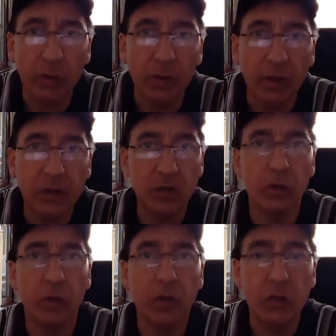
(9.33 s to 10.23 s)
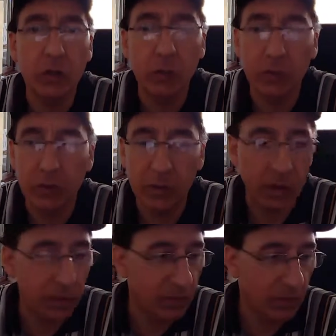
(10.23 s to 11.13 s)
but I just thought I'd share with you
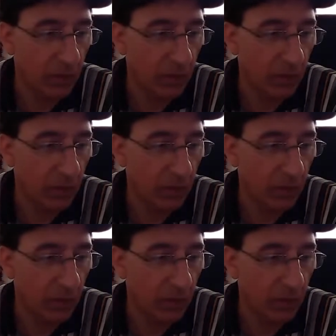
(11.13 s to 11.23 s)
guys.